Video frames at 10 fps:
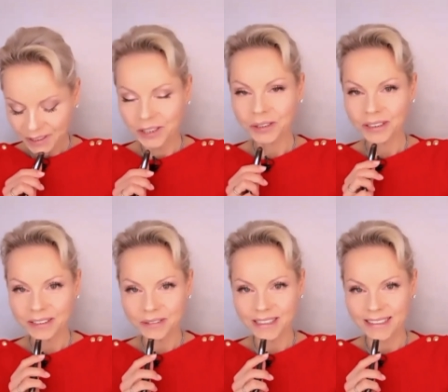your
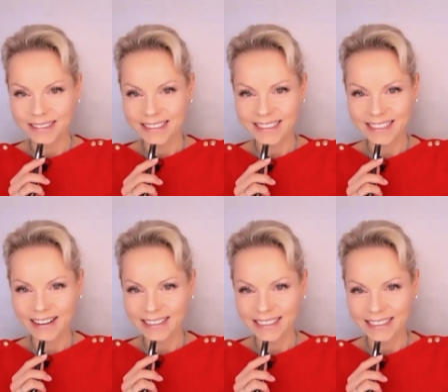career
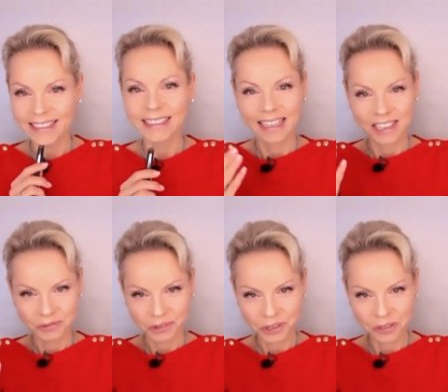started as
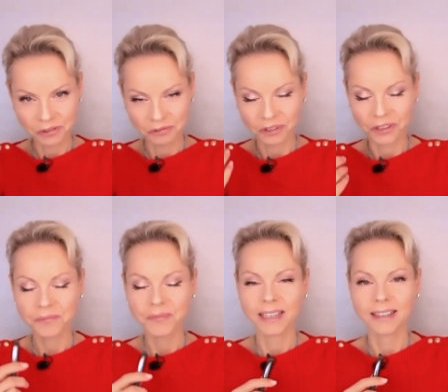a
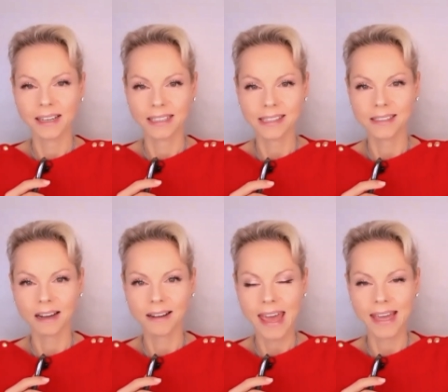photographer at a
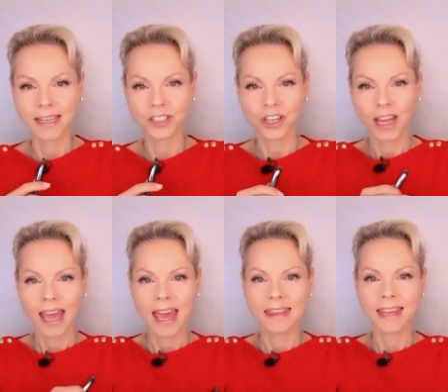young age.
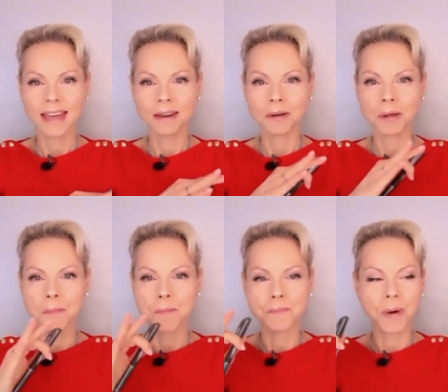And then,
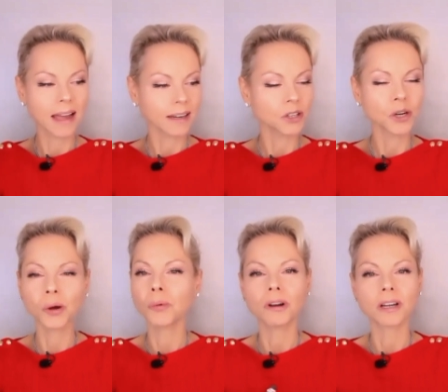I don't
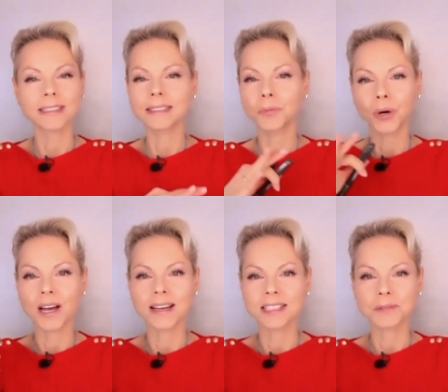know what it
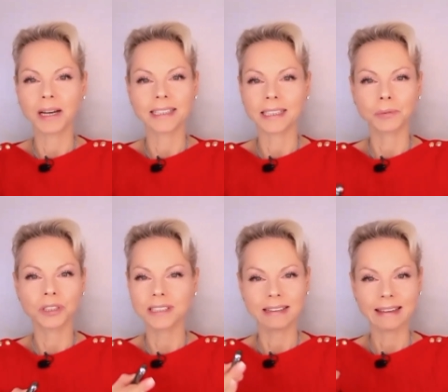was, but it
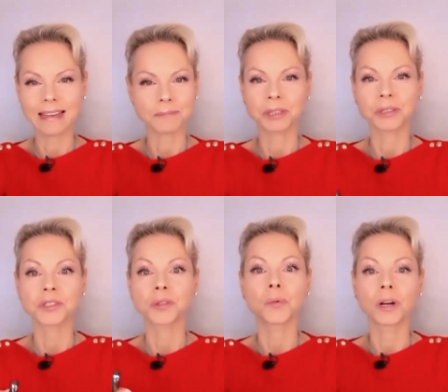was, I guess,
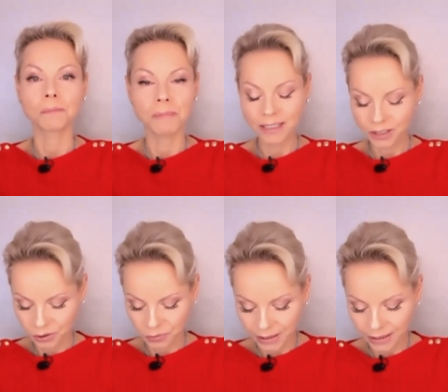because you were meant
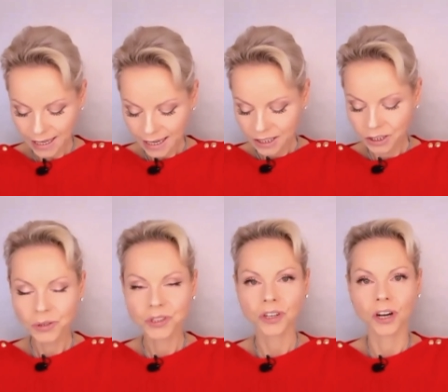to be,
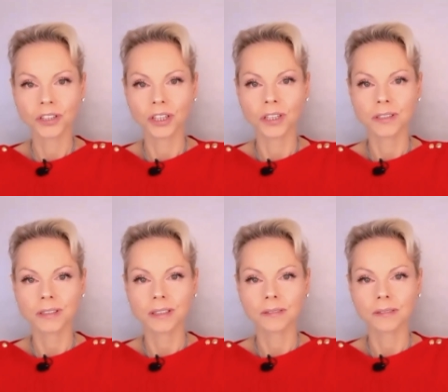you started